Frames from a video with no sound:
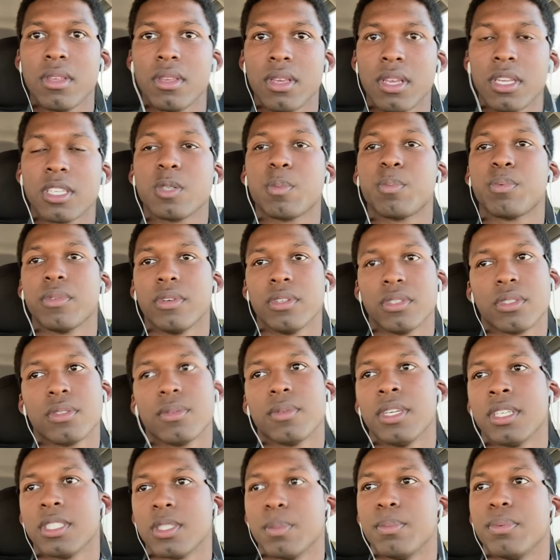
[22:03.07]
it's
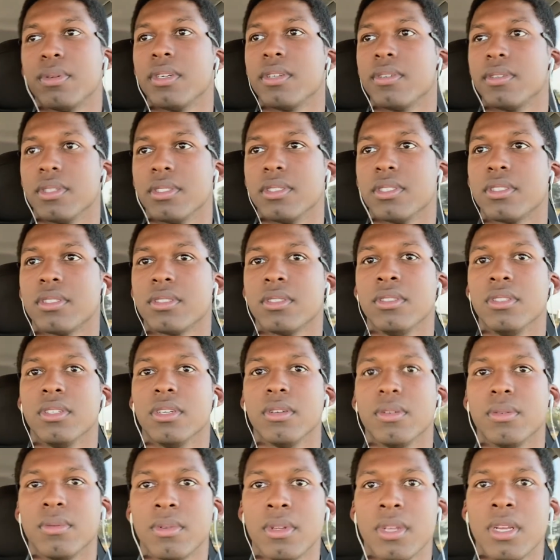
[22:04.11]
a privilege, you
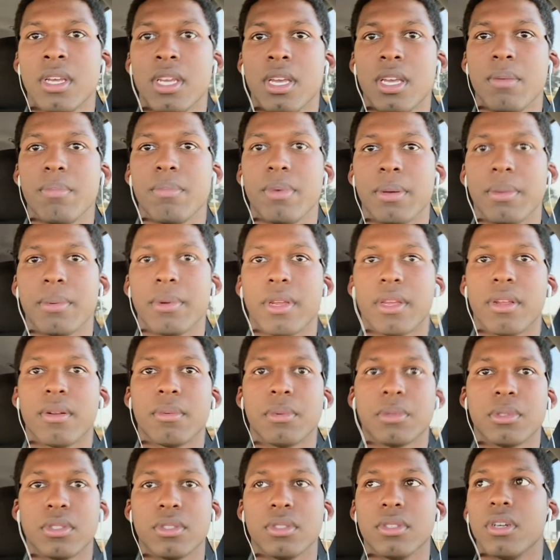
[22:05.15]
know, being able
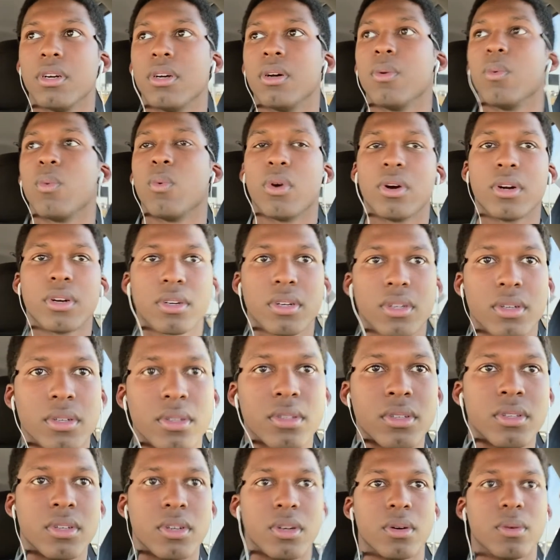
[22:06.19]
to work,
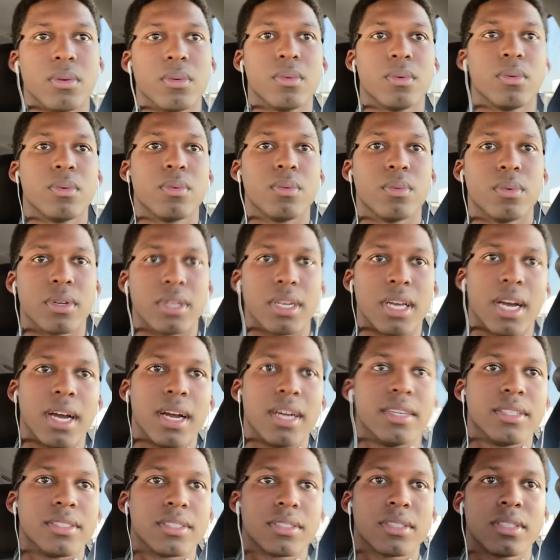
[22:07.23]
you know, with
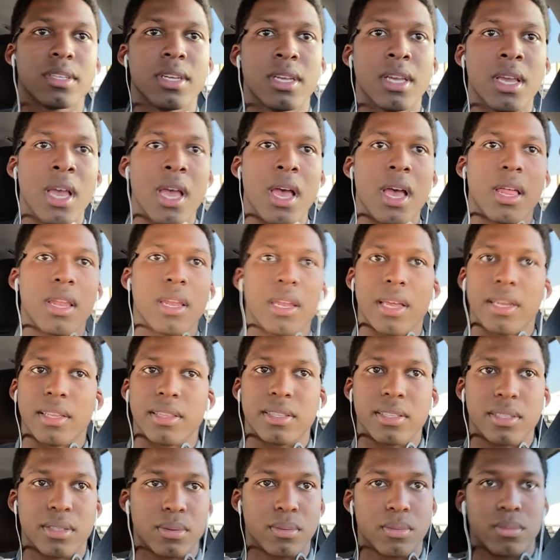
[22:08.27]
guys like
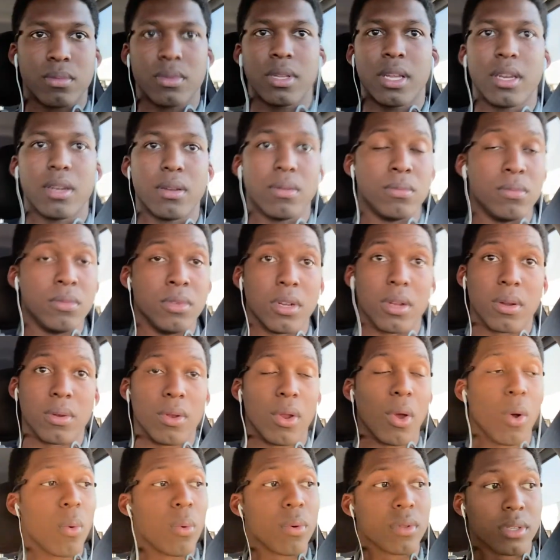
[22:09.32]
them that, you
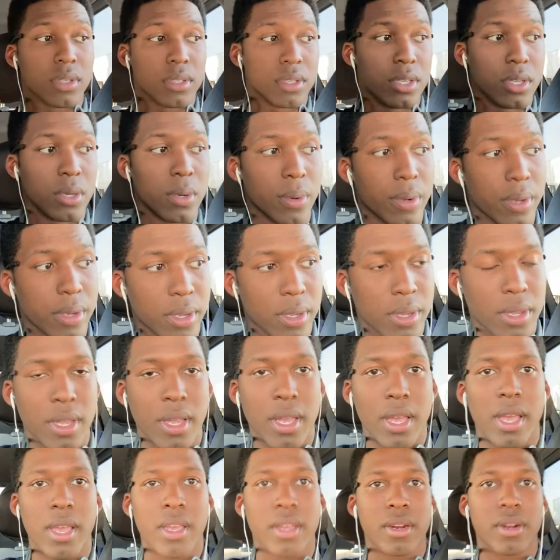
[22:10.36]
know what they're doing,
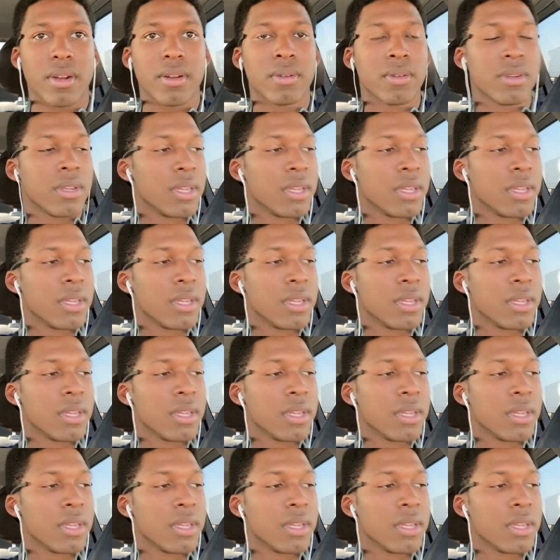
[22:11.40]
you know.